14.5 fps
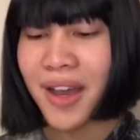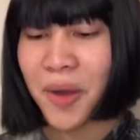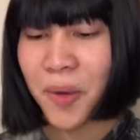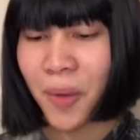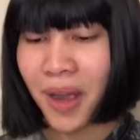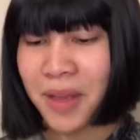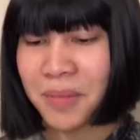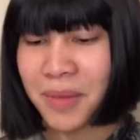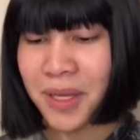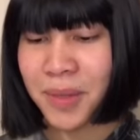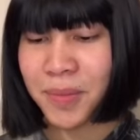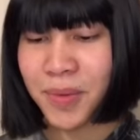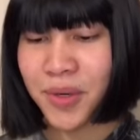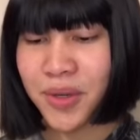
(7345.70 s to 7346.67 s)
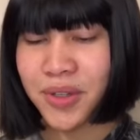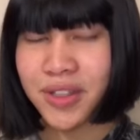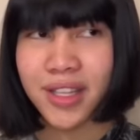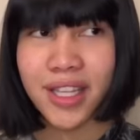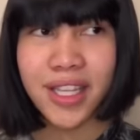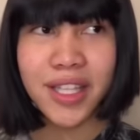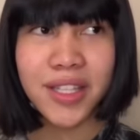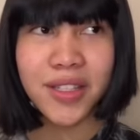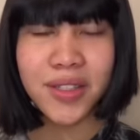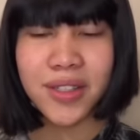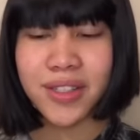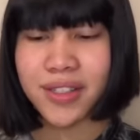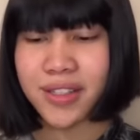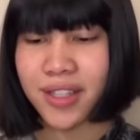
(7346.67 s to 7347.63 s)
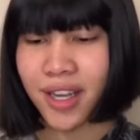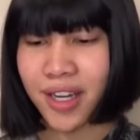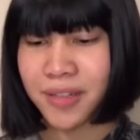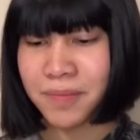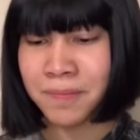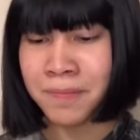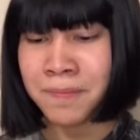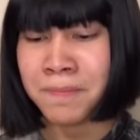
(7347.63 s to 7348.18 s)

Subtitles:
White people need to start...